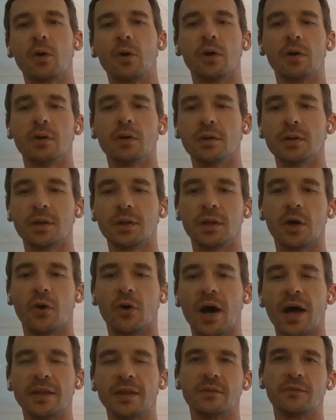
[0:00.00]
out,
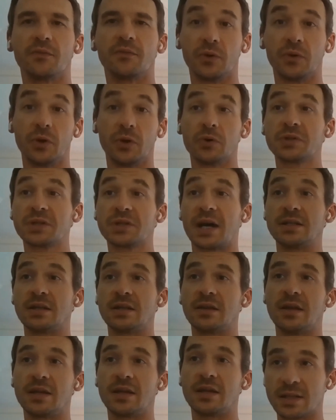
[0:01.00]
on for those
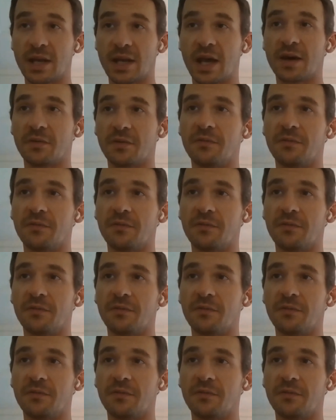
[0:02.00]
kinds of things.